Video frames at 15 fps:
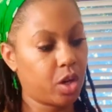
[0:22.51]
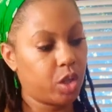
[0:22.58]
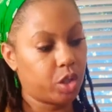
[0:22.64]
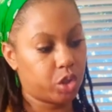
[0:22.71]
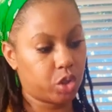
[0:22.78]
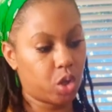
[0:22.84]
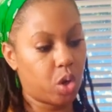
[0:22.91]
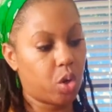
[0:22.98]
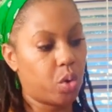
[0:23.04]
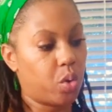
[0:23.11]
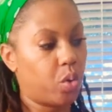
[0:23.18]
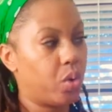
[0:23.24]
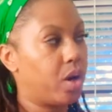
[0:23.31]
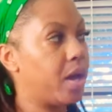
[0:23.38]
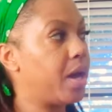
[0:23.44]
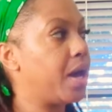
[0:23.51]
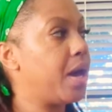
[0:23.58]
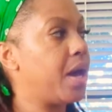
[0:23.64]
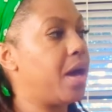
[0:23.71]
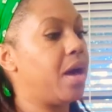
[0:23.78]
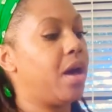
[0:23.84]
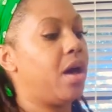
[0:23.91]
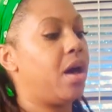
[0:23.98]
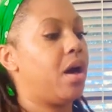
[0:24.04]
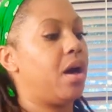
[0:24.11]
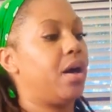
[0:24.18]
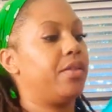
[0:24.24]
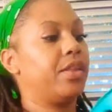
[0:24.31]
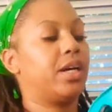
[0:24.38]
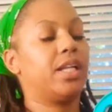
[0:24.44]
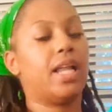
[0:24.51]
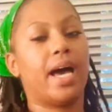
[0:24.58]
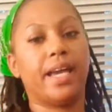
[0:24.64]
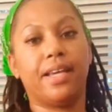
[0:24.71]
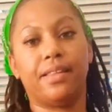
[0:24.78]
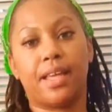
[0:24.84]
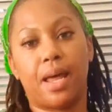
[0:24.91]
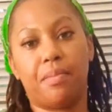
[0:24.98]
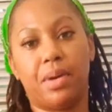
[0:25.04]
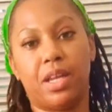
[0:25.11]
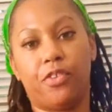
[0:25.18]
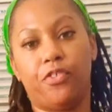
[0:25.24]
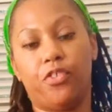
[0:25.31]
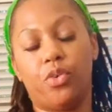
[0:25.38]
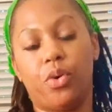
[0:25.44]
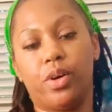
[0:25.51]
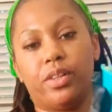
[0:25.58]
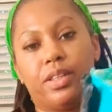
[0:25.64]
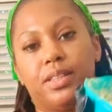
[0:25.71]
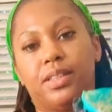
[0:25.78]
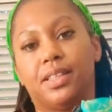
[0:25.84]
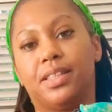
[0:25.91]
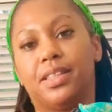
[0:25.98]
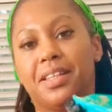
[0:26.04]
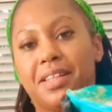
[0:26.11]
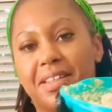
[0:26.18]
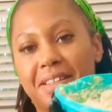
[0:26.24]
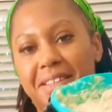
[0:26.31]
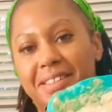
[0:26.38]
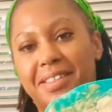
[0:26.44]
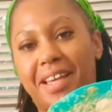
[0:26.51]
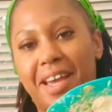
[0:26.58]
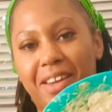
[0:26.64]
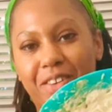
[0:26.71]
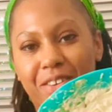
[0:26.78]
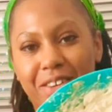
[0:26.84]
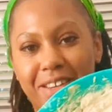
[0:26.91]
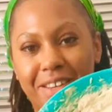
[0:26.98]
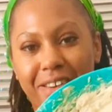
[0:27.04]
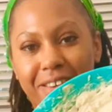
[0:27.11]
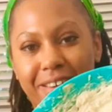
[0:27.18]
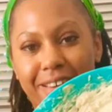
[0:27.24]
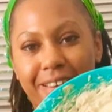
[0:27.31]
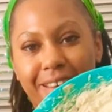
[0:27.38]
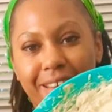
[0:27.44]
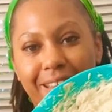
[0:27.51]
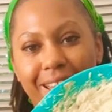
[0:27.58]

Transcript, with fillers: So the client that I made it for, this is the container here.